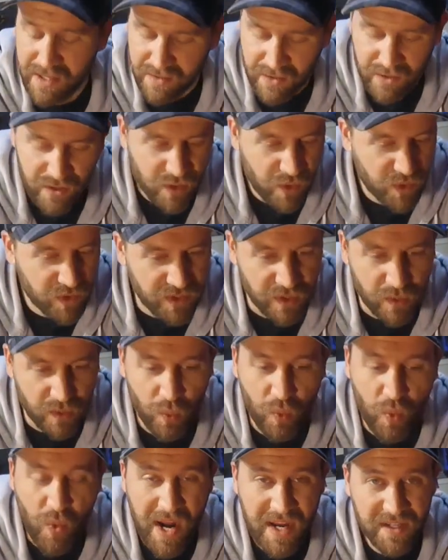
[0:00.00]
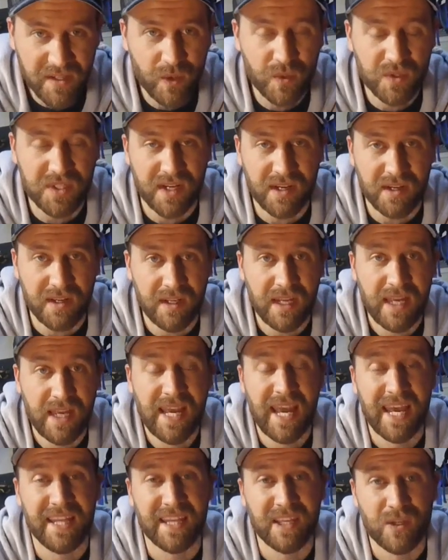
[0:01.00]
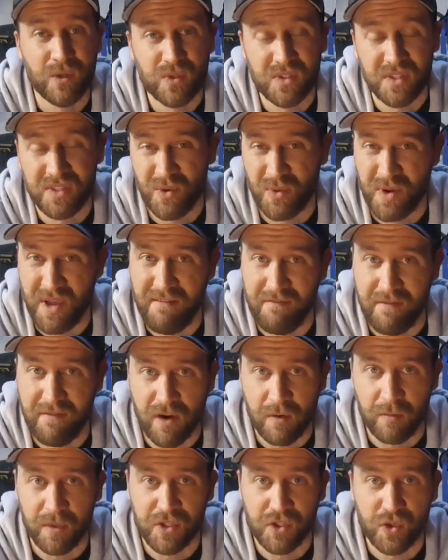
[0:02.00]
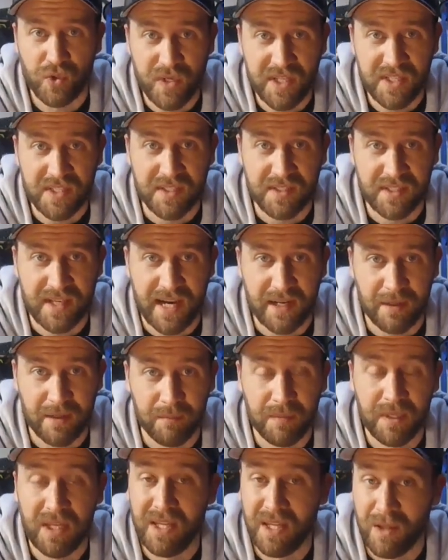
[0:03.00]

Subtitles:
they're usually way too tight and they usually don't have very much grease inside them.